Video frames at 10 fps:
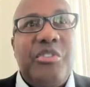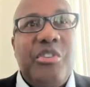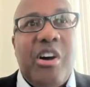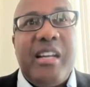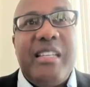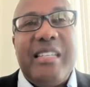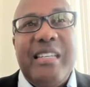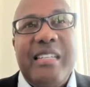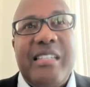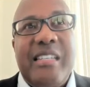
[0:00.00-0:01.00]
not as
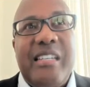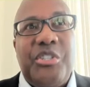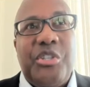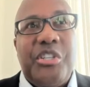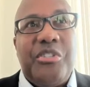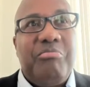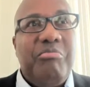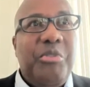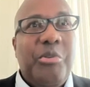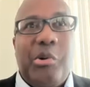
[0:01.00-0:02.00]
easy as just
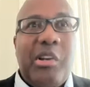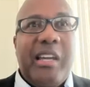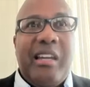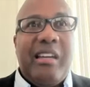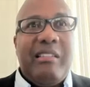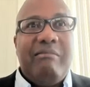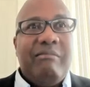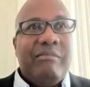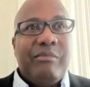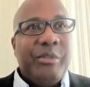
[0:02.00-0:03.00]
Googling
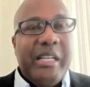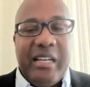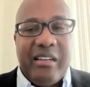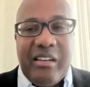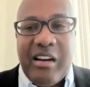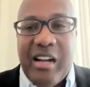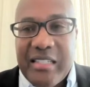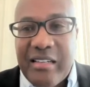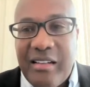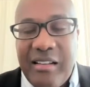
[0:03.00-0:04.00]
and reading an
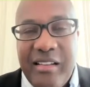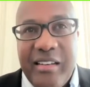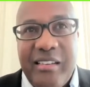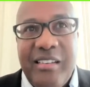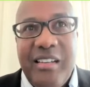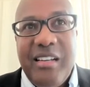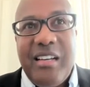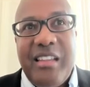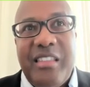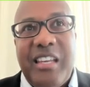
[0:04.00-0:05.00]
article and
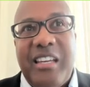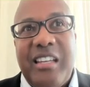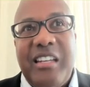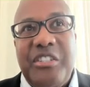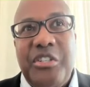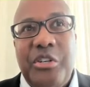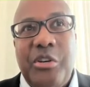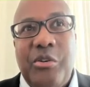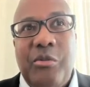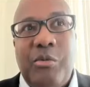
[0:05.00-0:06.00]
thinking that you
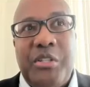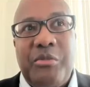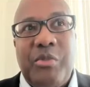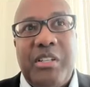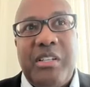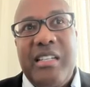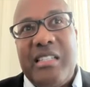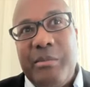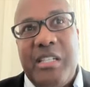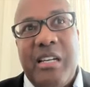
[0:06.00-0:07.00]
know what
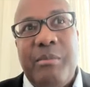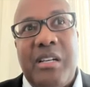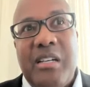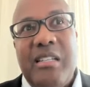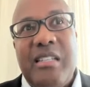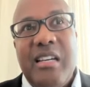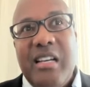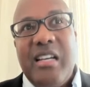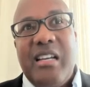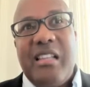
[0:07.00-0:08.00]
needs to be done, because
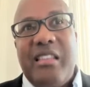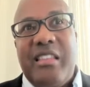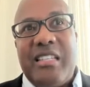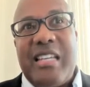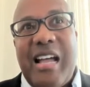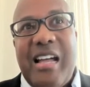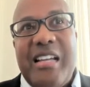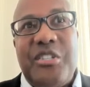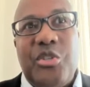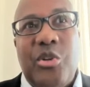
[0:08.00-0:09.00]
this
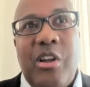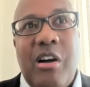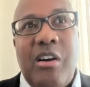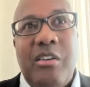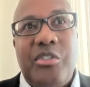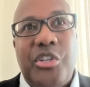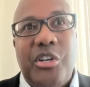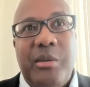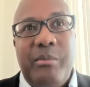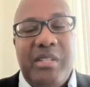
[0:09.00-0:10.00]
has
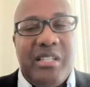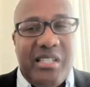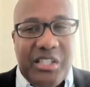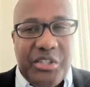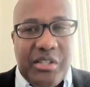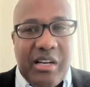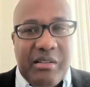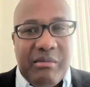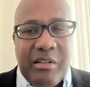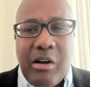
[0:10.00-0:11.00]
long-term
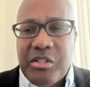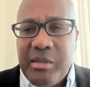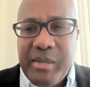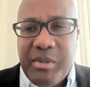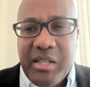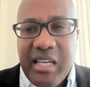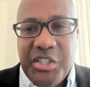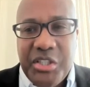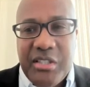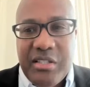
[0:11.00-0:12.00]

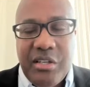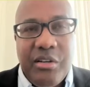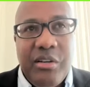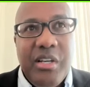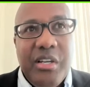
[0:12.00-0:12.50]
implications. So